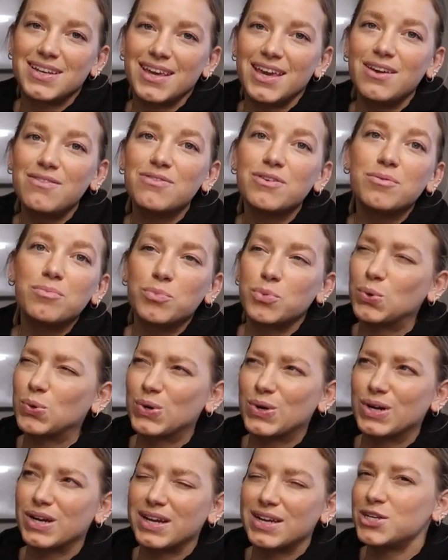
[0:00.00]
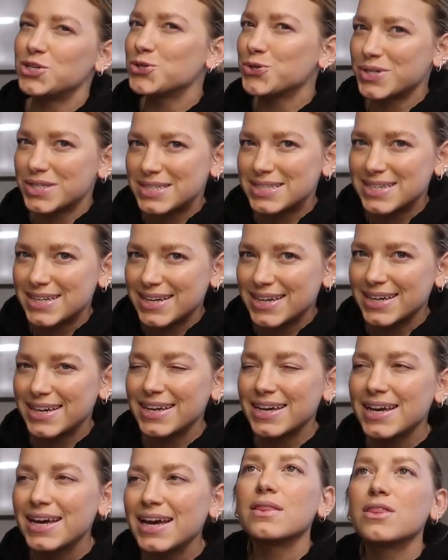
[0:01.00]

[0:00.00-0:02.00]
even more interesting,